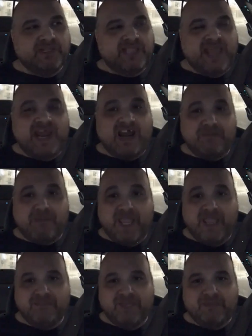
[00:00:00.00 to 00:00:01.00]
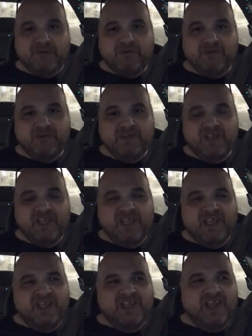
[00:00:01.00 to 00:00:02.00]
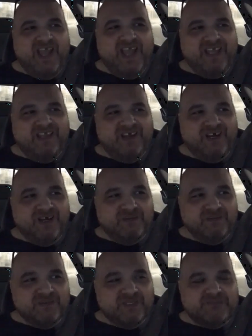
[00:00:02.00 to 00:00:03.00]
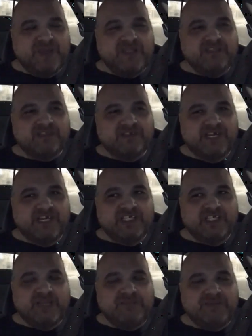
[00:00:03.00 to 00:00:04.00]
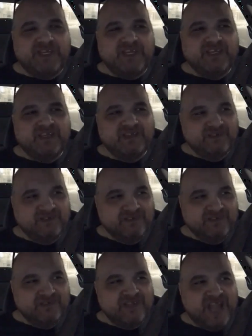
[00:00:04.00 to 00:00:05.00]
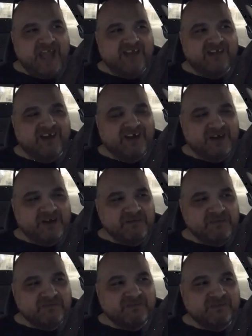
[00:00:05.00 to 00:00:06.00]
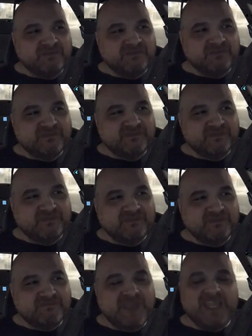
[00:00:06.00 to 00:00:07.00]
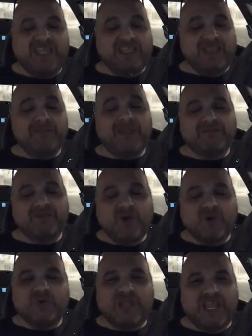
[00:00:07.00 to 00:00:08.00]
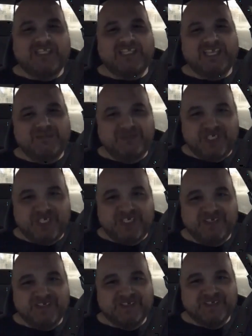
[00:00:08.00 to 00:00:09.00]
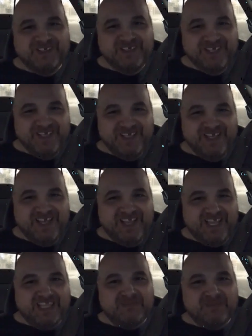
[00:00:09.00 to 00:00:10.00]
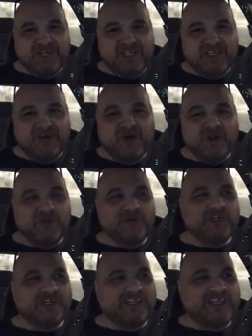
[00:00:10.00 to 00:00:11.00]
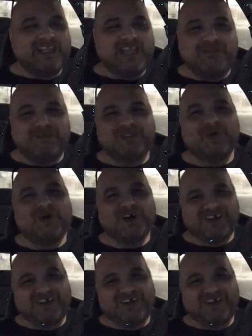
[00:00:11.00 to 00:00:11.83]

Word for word: get out of paying people, and um, Spencer and JP had a um make, he, they made him go to an ATM machine and get the money, or oh, they were going to kidnap his dog.